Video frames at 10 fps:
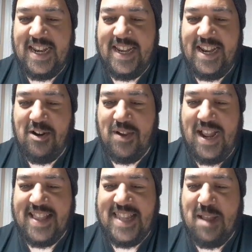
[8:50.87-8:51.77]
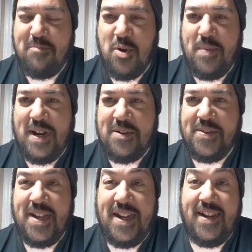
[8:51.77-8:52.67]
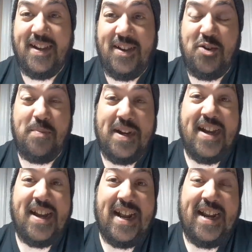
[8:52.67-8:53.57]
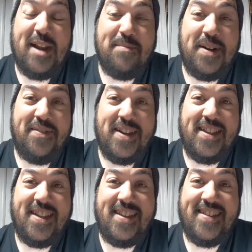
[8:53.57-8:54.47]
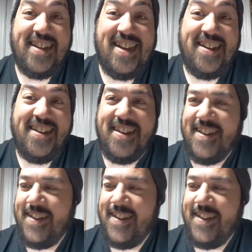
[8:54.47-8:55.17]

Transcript: you know, at that moment I was like, oh my God, I can't believe I did this again.